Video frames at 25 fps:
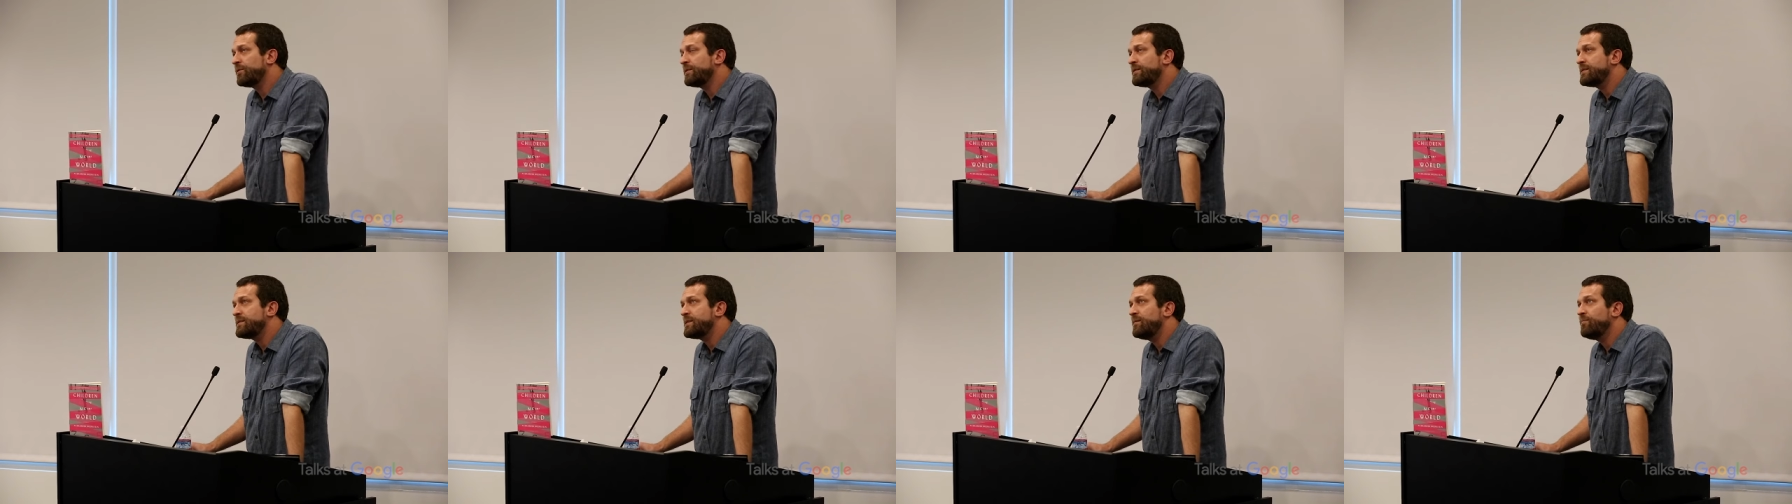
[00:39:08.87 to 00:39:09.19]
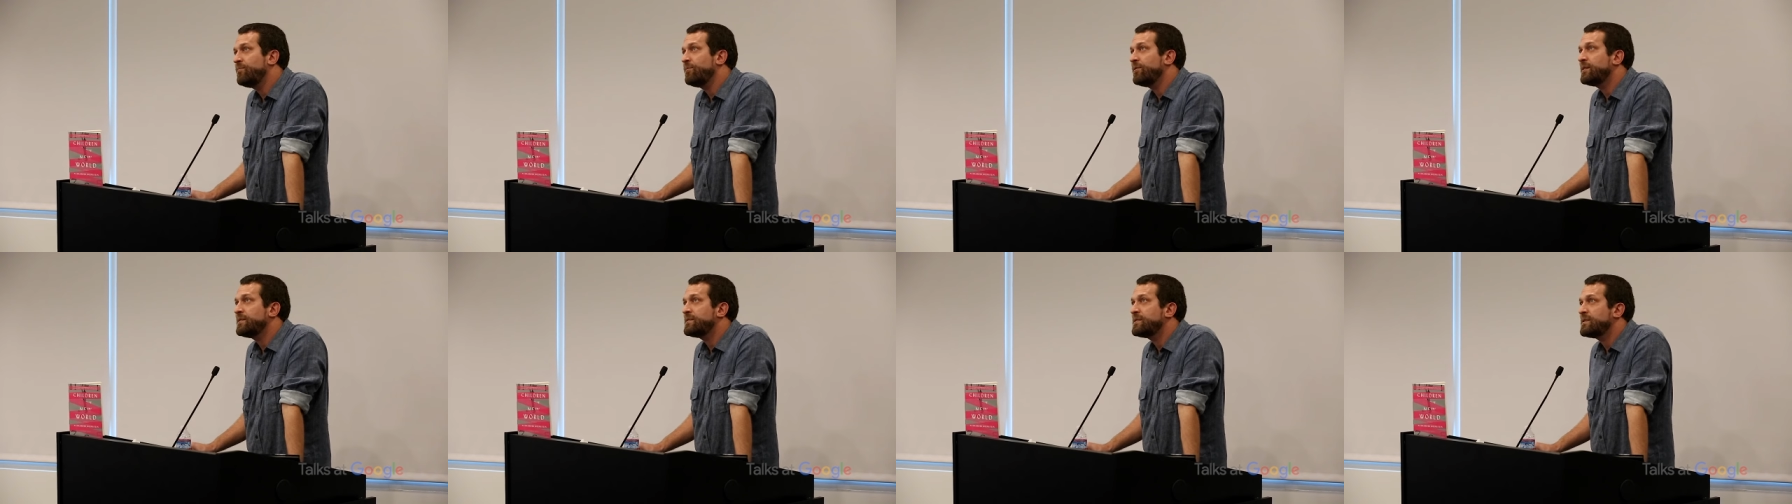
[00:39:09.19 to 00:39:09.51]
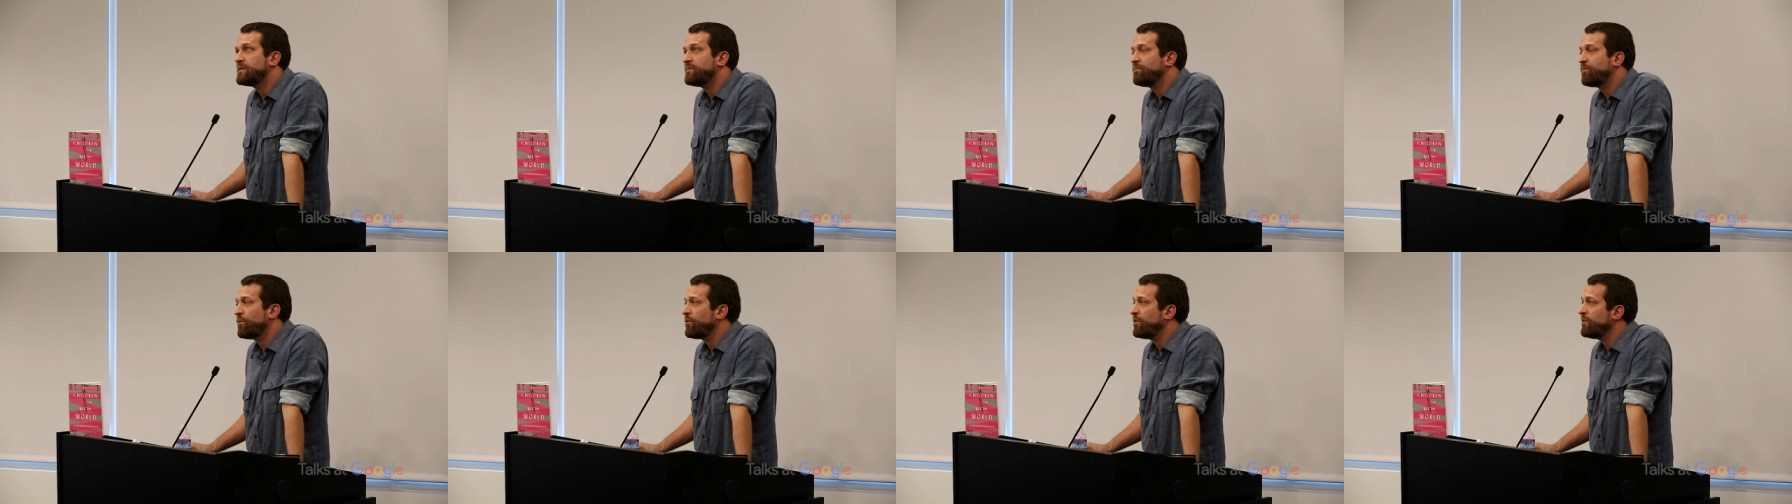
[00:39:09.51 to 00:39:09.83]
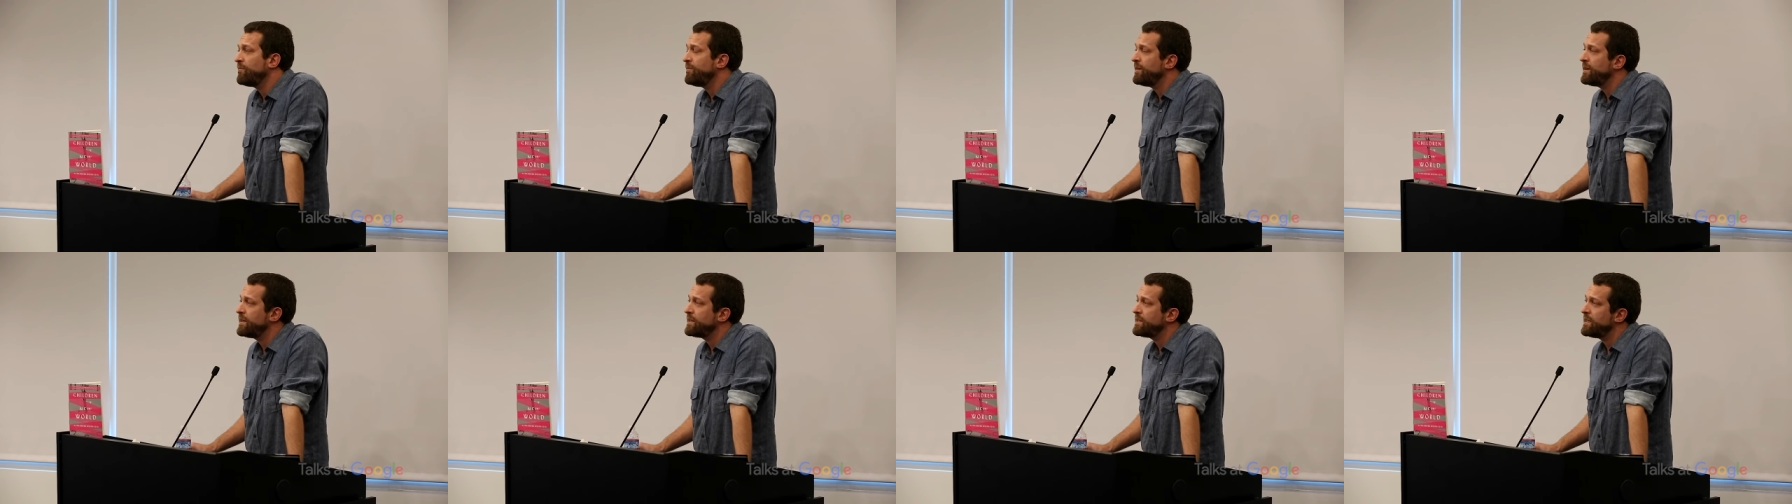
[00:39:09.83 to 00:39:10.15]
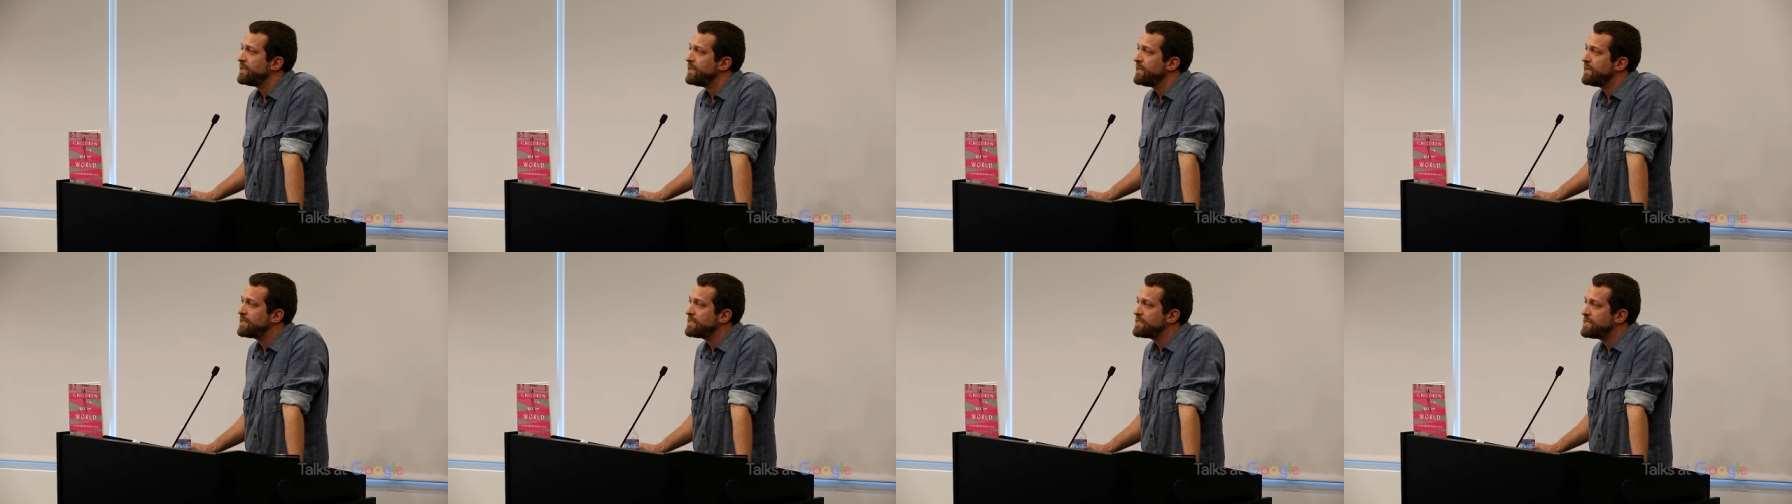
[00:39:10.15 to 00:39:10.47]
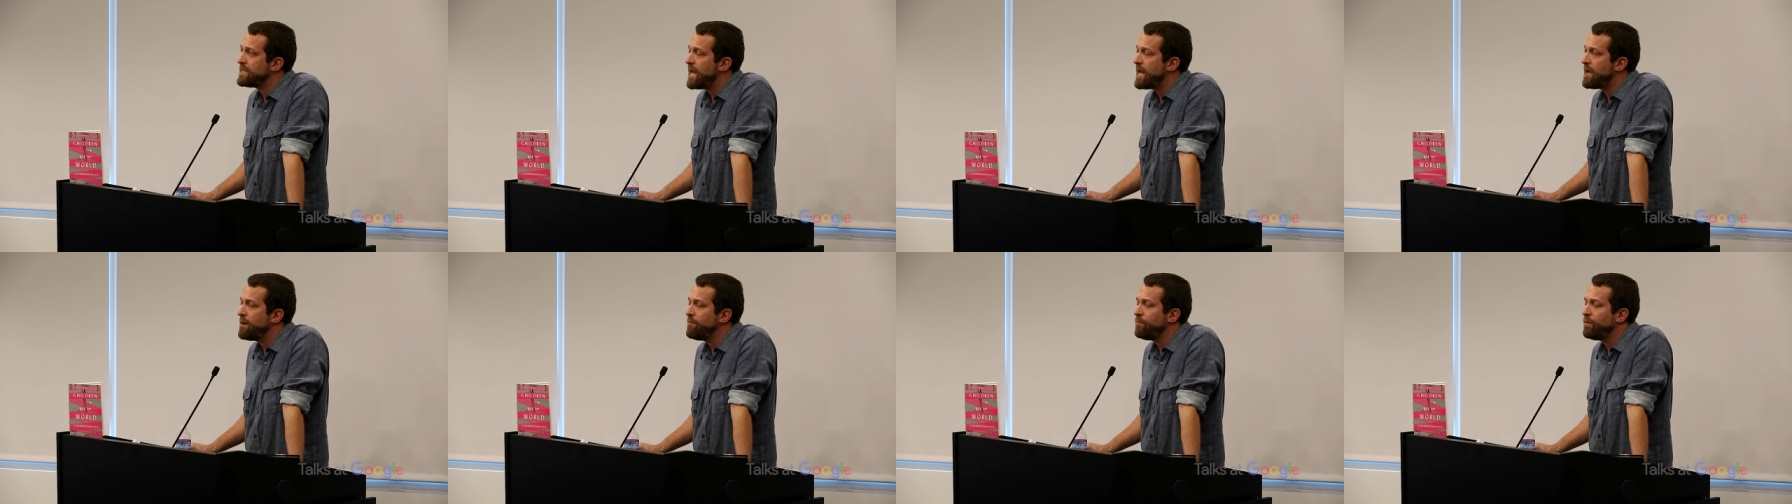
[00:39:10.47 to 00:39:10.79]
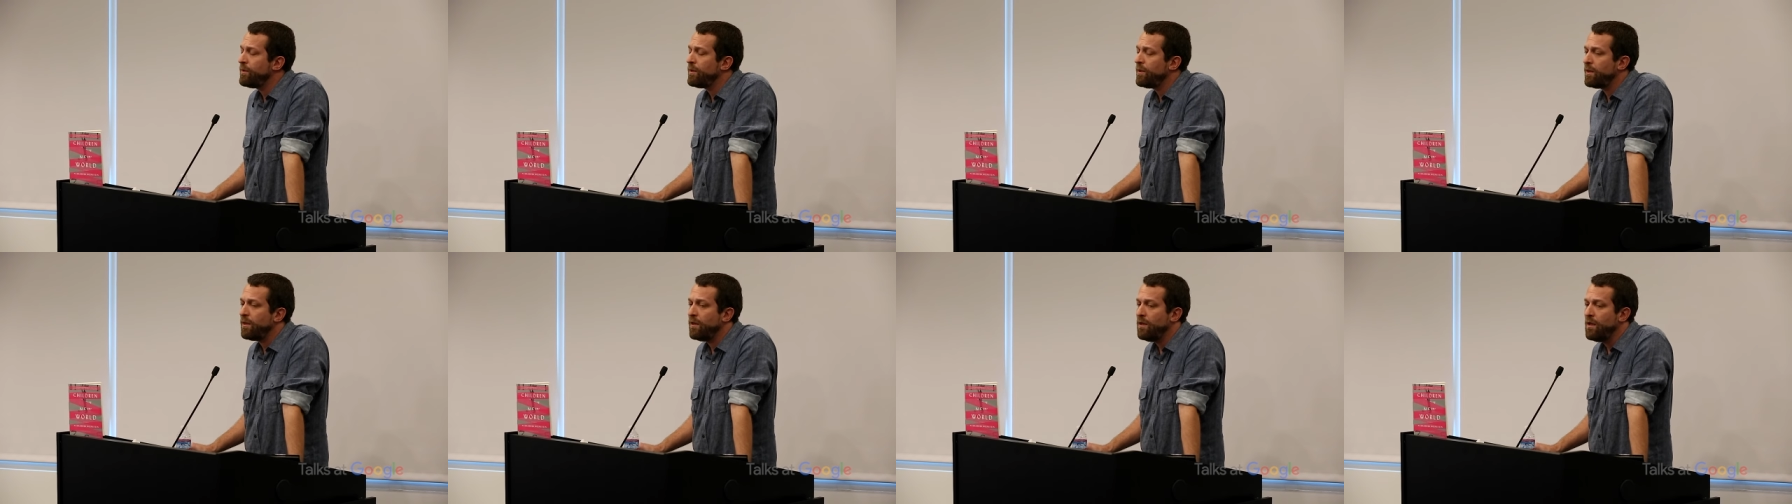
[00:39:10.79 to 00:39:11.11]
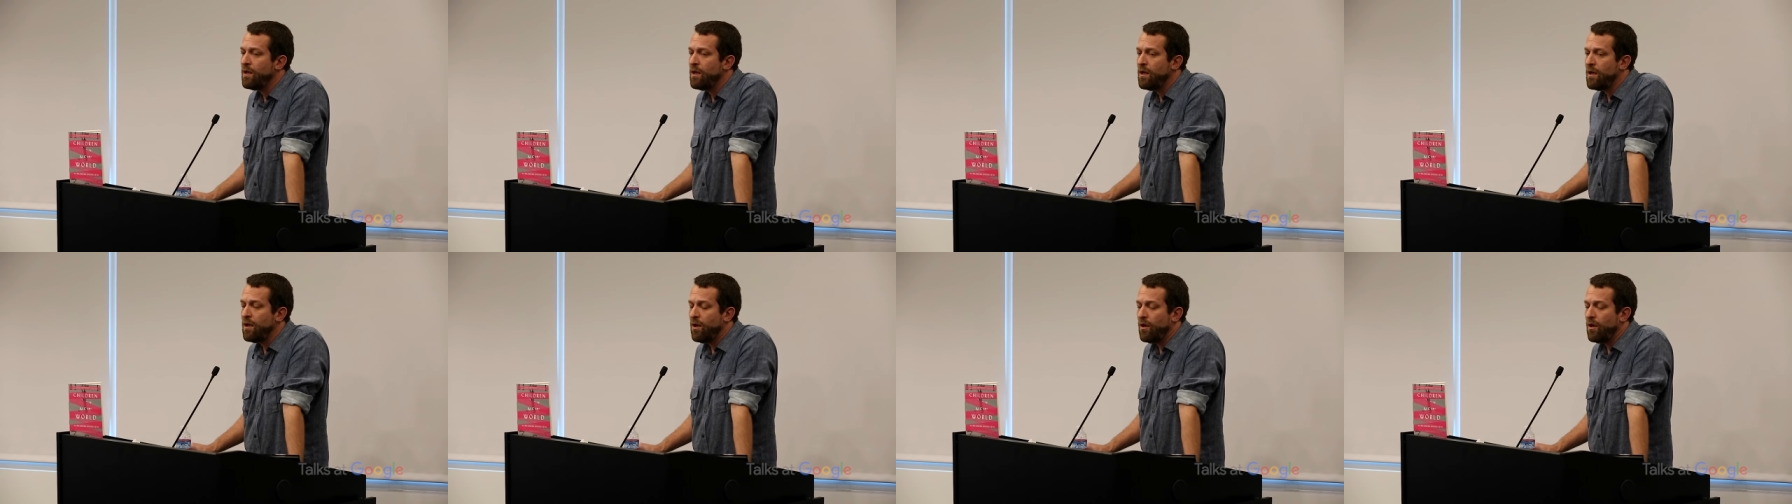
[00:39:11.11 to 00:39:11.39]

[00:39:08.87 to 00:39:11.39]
in some ways, is a perfect example